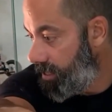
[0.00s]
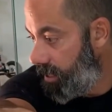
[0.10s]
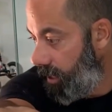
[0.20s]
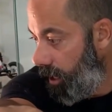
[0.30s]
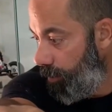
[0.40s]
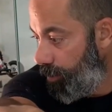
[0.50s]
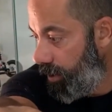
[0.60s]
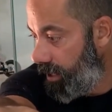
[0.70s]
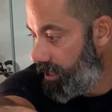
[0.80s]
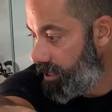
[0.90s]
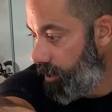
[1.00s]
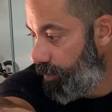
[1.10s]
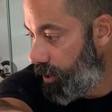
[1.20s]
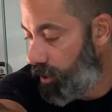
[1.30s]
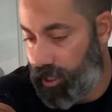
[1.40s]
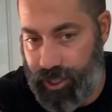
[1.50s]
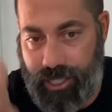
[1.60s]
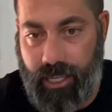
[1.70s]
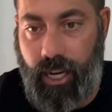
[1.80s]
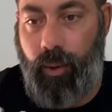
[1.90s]
an upgraded slipper clutch
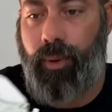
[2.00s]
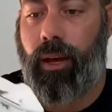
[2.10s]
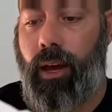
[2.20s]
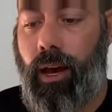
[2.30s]
setup.